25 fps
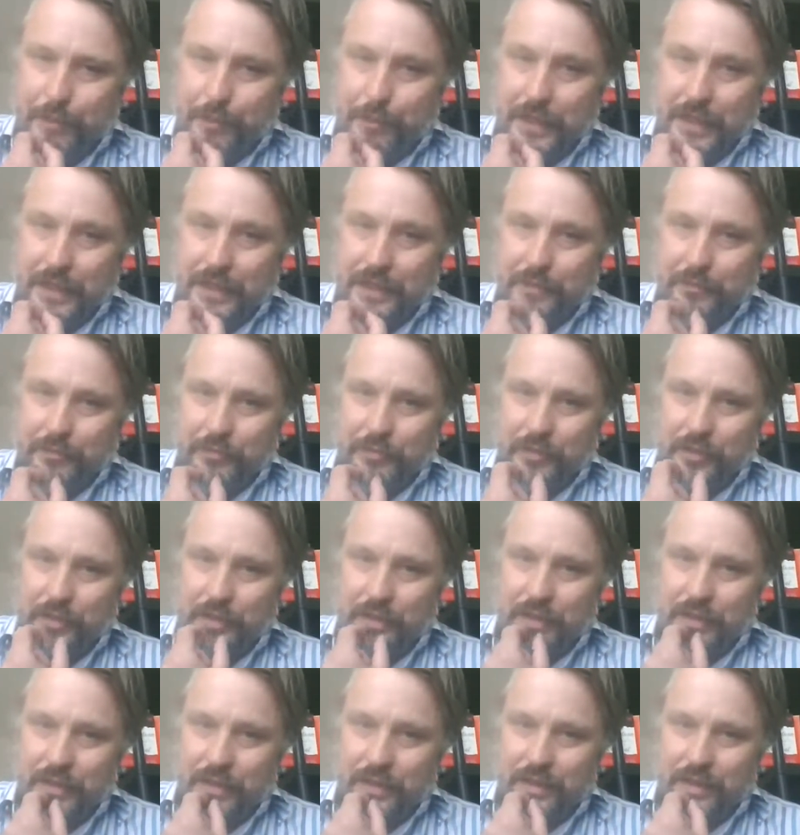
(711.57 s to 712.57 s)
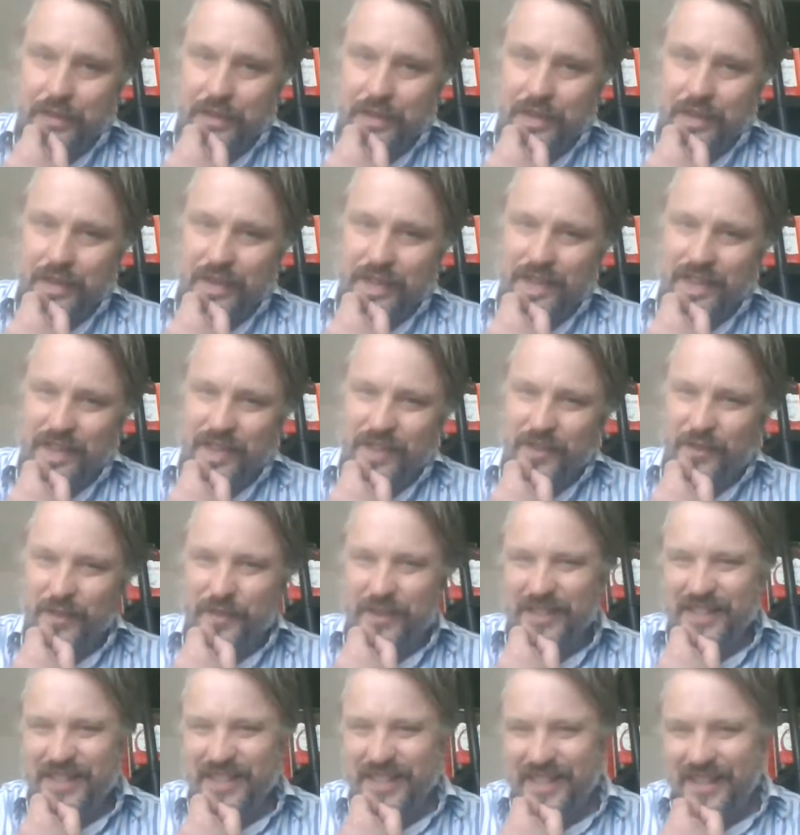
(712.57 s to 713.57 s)
Pierce Brosnan, to
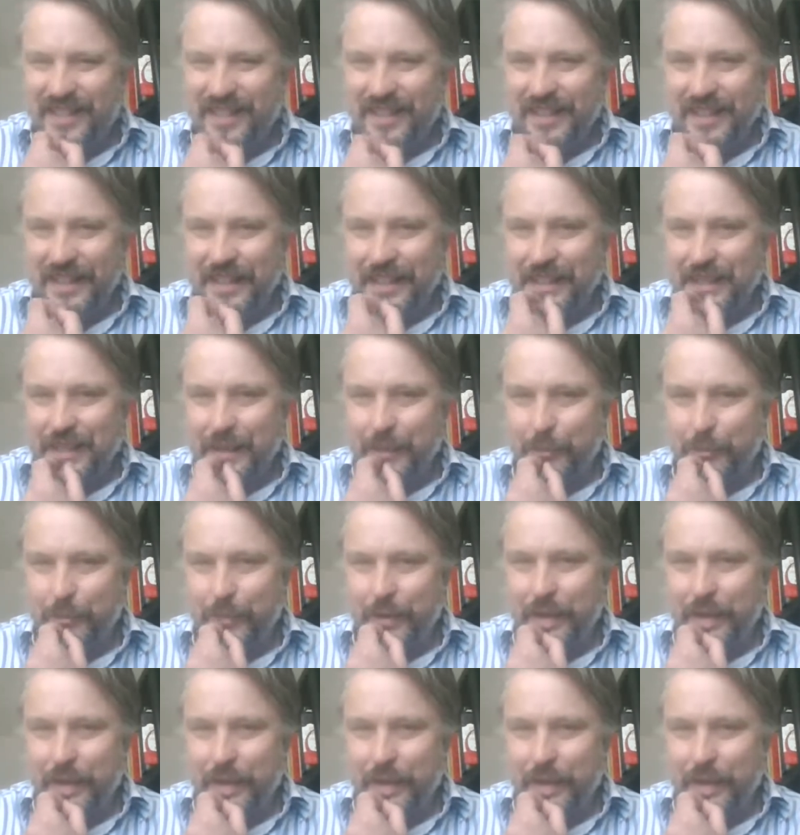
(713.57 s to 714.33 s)
a certain extent,